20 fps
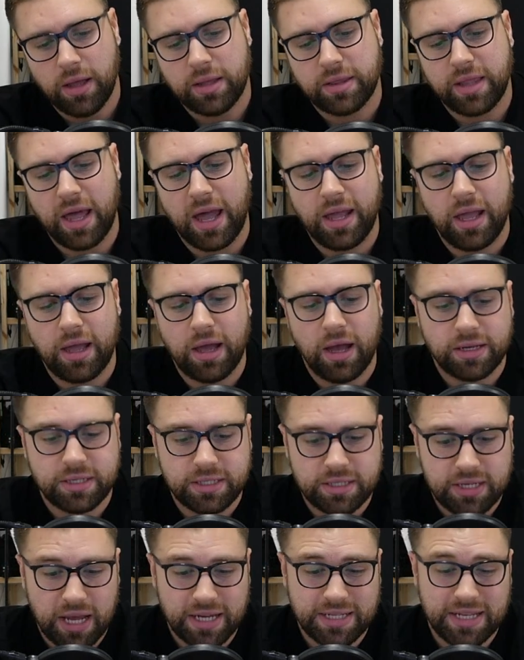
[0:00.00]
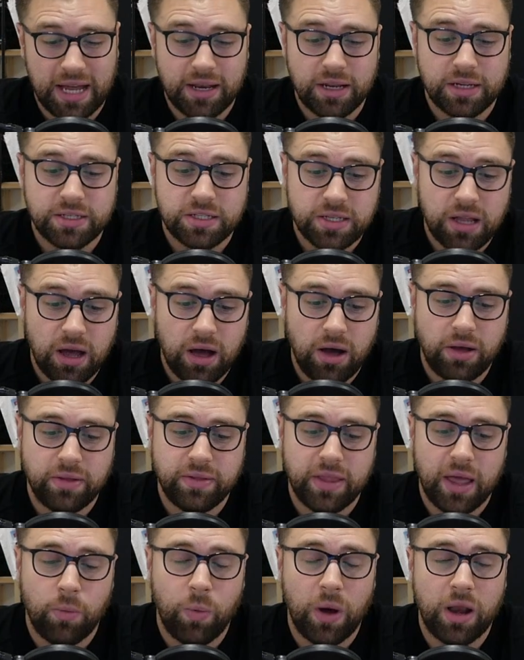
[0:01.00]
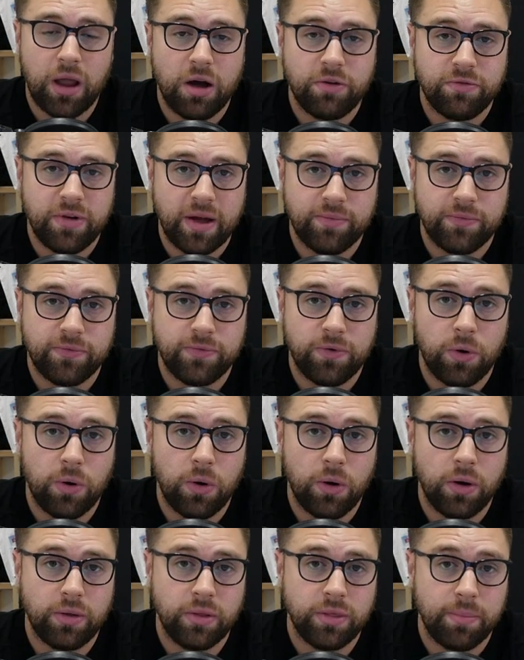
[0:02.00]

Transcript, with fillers: They assessed at the start their 1RM for